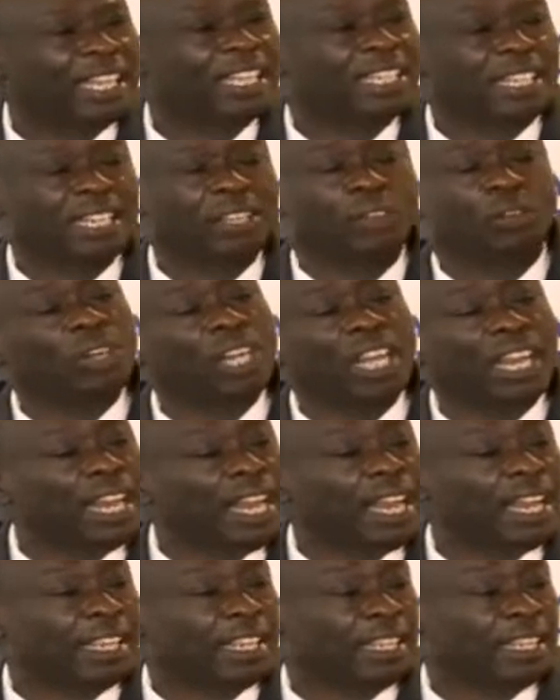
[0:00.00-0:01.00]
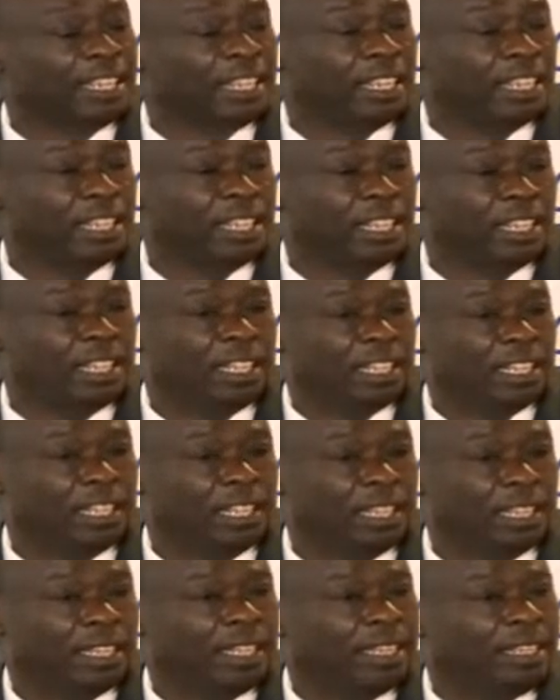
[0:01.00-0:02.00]
a country on a lie,
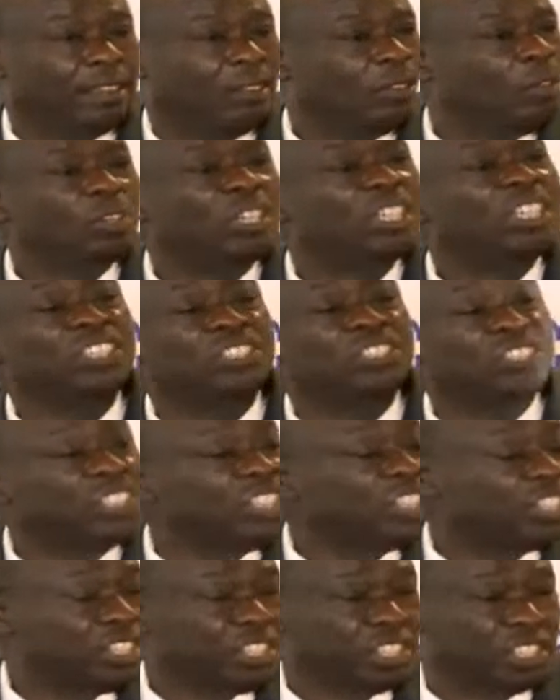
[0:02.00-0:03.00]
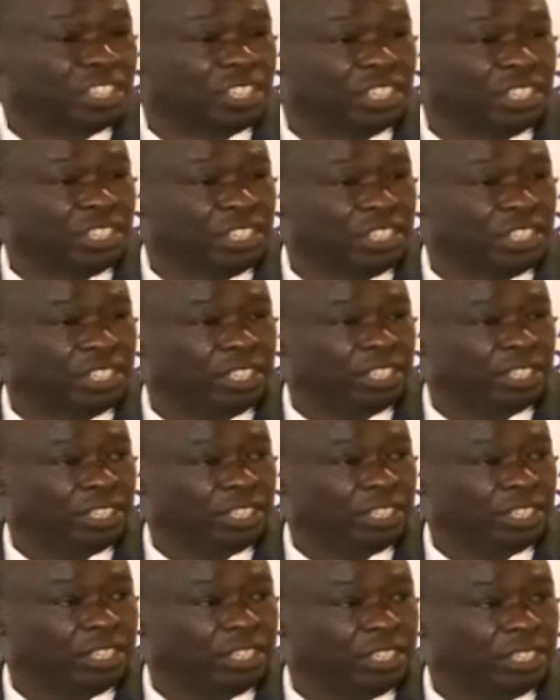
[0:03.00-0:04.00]
on deceit,
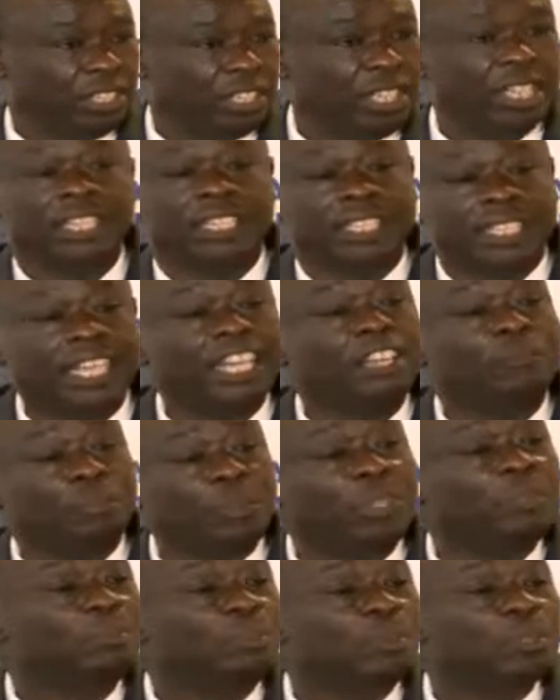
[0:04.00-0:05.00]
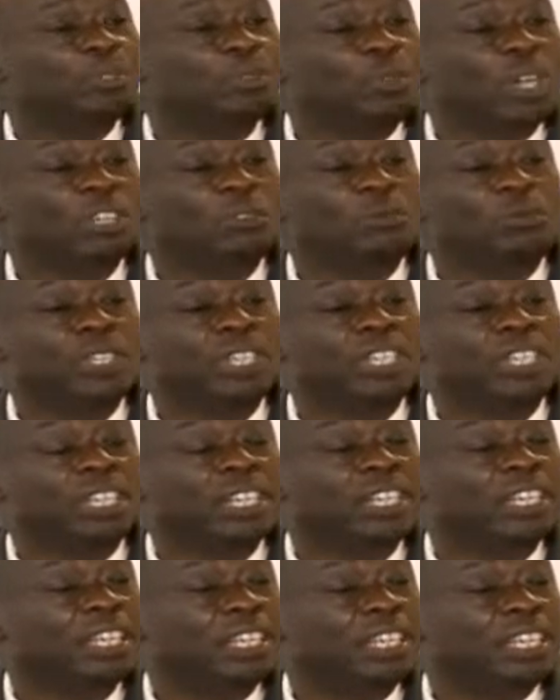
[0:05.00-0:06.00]
and tell people you are
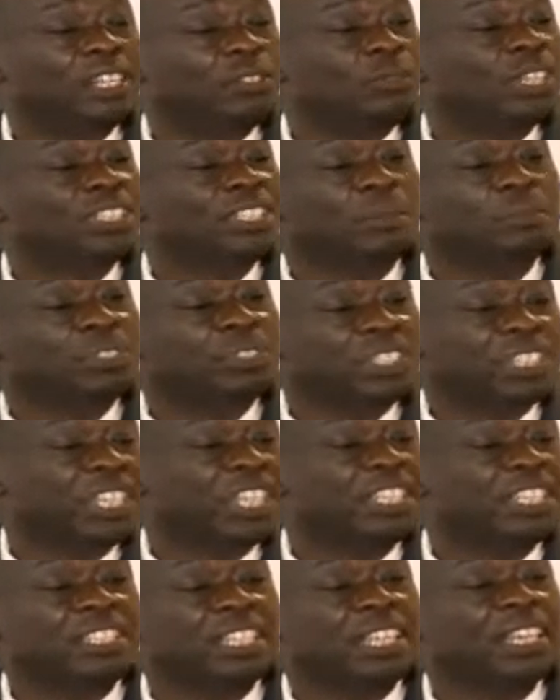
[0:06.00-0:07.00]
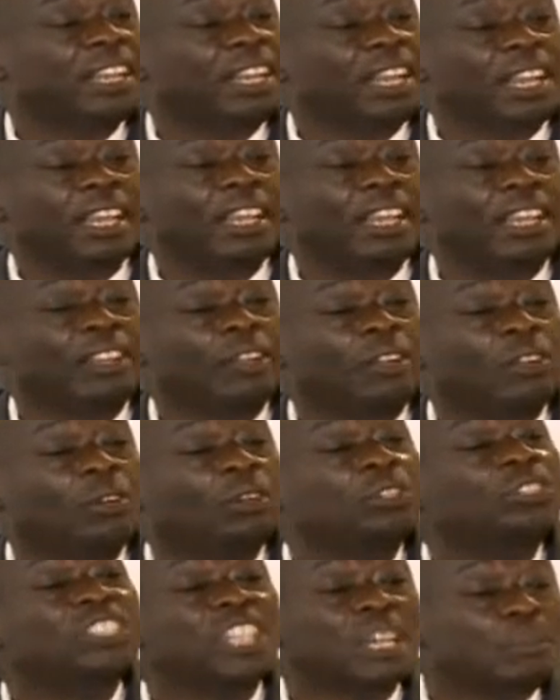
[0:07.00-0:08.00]
doing, you are subsidizing uh,
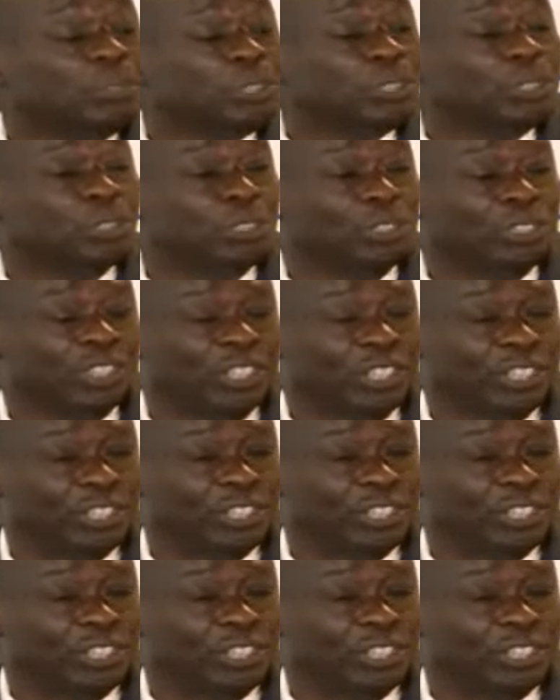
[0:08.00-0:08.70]
consumption.